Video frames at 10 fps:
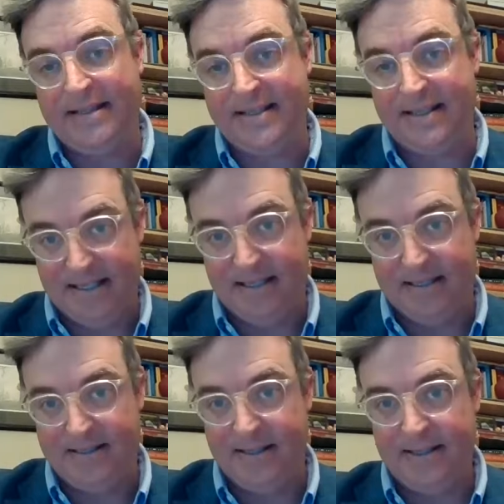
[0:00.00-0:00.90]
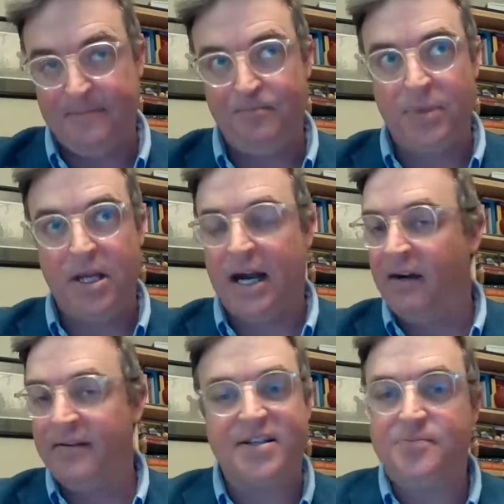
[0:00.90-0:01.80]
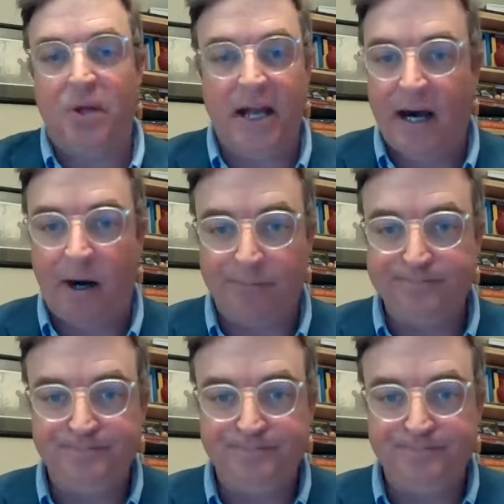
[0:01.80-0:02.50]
entities, how does this play out?